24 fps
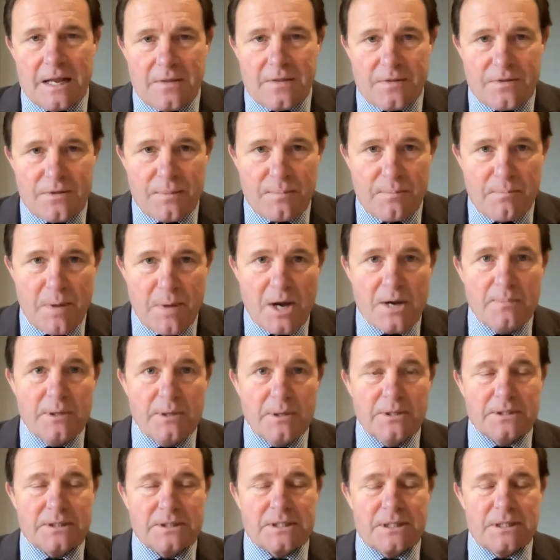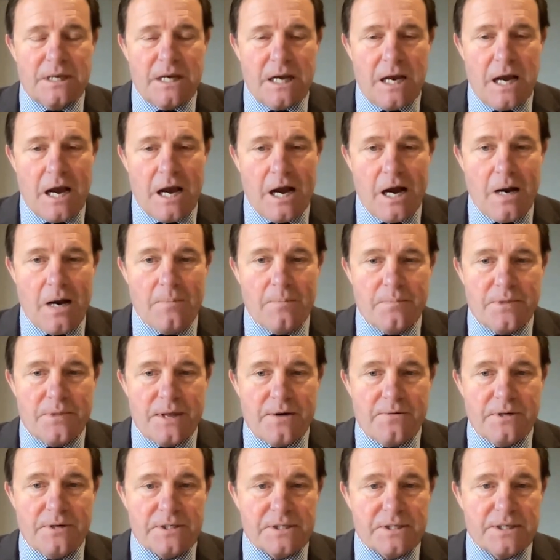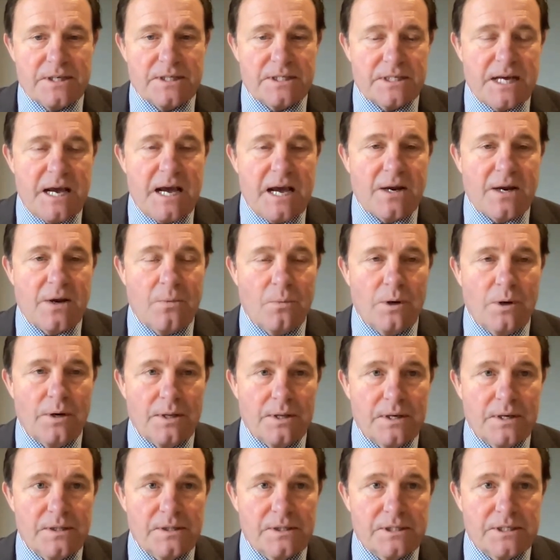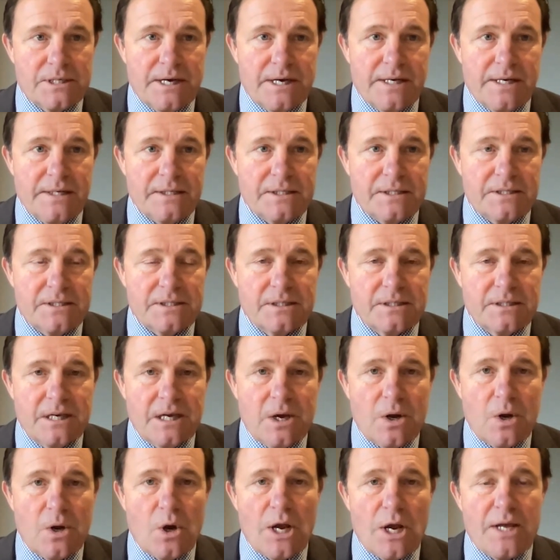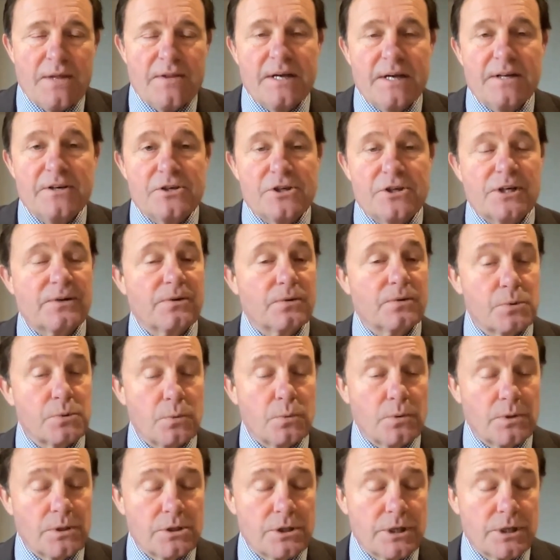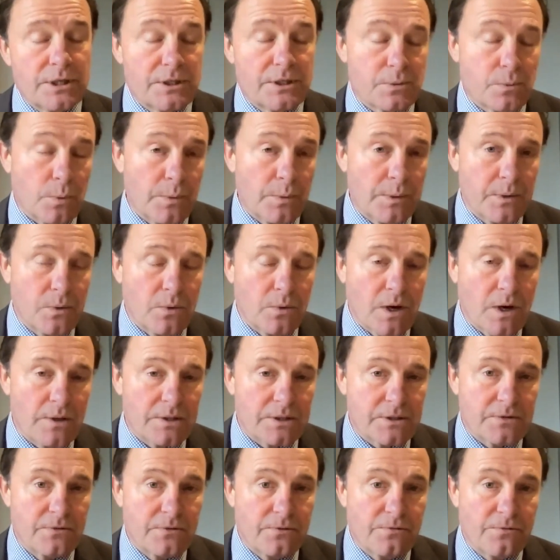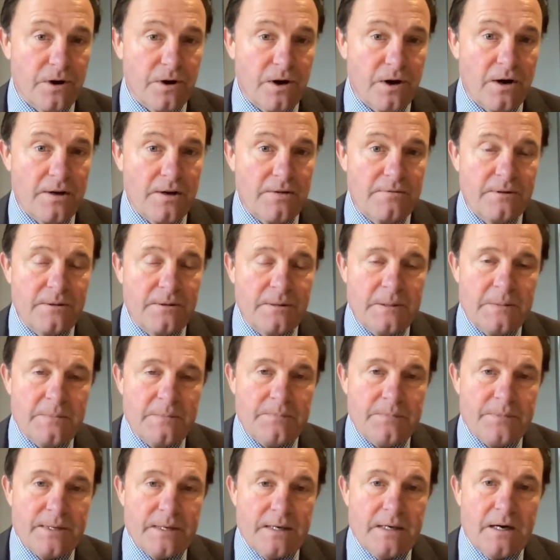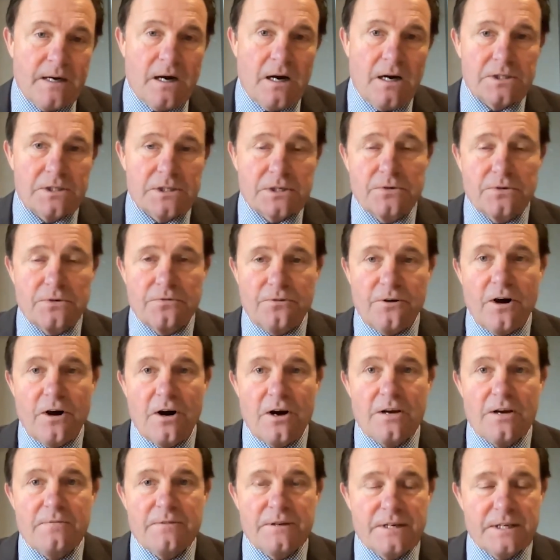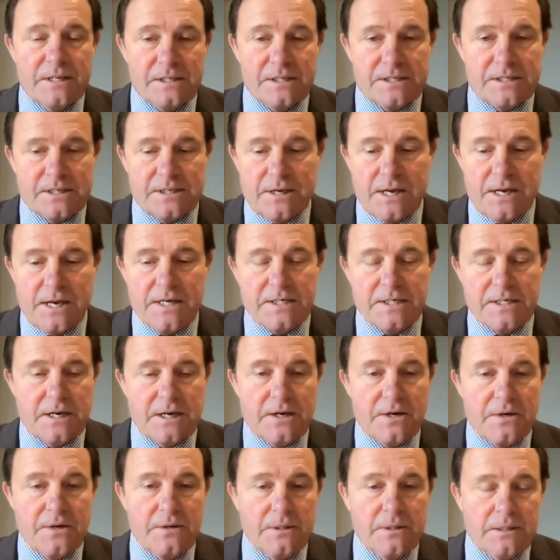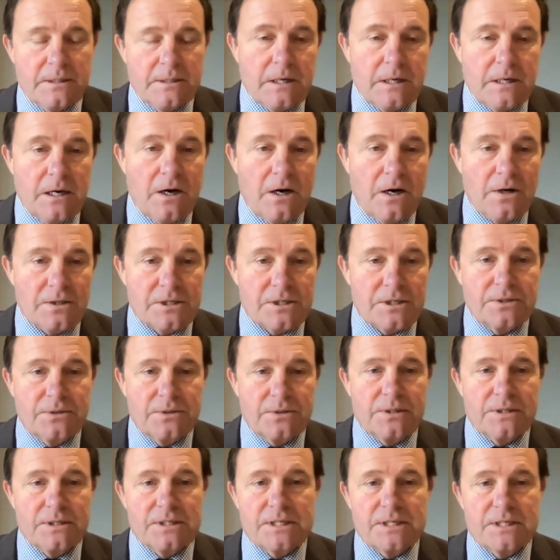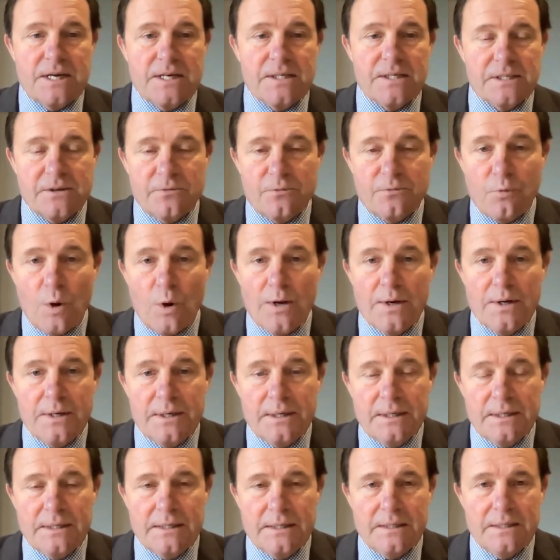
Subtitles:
the moment there is an attack on one of those states, it then triggers what we call Article 5. Article 5 is the NATO article that states if one